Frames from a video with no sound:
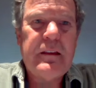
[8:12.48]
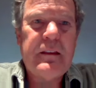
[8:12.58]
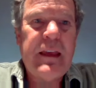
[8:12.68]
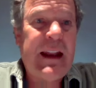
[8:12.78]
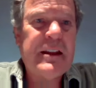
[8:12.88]

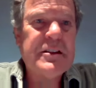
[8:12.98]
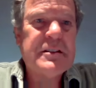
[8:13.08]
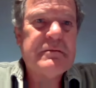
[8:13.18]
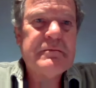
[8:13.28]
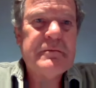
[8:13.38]
That
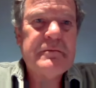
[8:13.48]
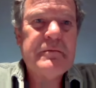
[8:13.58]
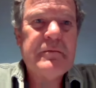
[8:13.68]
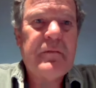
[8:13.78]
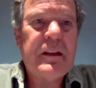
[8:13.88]
is
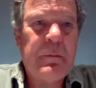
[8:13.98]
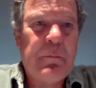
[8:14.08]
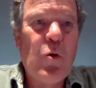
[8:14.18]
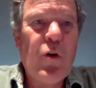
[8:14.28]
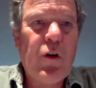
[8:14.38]

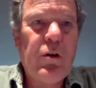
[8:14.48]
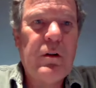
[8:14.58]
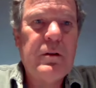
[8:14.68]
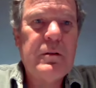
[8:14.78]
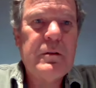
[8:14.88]
immoral.